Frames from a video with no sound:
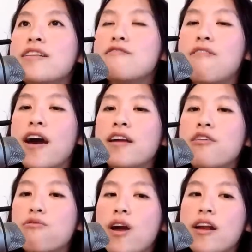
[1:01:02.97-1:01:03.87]
and divine
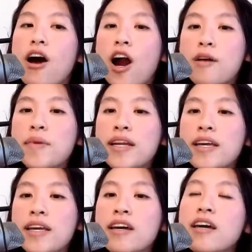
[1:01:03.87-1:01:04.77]
right
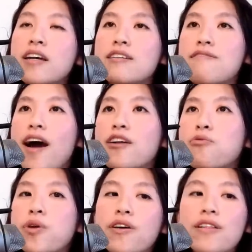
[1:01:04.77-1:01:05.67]
harmony, divine
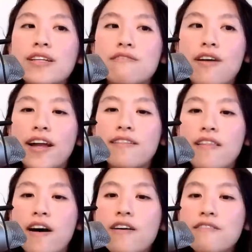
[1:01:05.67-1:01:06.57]
will, and divine
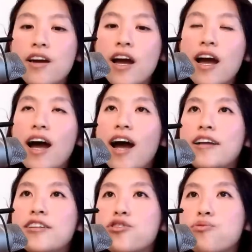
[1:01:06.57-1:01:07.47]
love
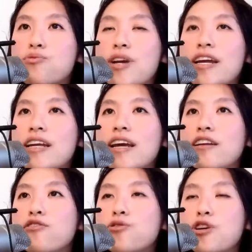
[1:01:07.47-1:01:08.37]
and just
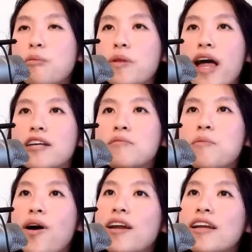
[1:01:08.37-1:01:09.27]
radiate through your plasma
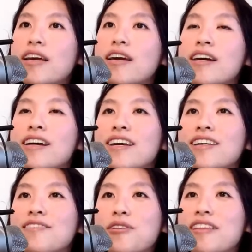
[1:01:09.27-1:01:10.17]
body
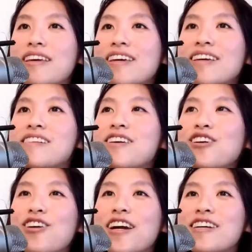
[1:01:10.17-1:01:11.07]
with ease and
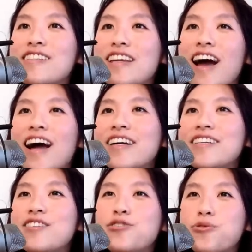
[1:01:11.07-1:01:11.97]
grace and
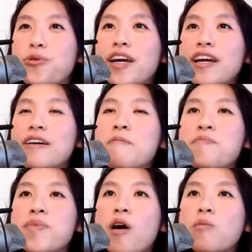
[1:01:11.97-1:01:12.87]
highest joy,
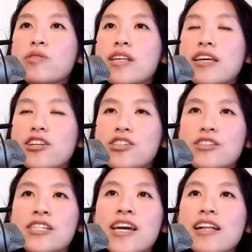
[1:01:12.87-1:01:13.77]
almost like you're just
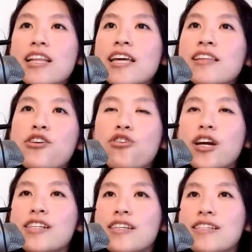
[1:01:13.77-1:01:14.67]
tickling the
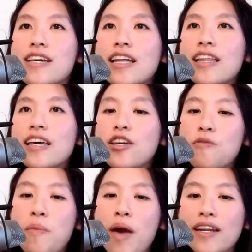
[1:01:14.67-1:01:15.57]
grids and tickling
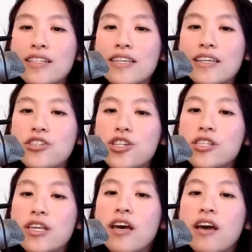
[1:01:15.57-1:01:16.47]
humanity and
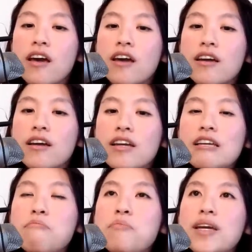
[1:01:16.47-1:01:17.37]
just
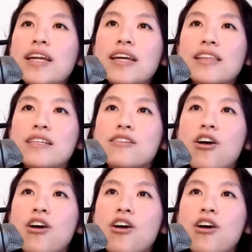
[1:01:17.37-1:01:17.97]
emitting this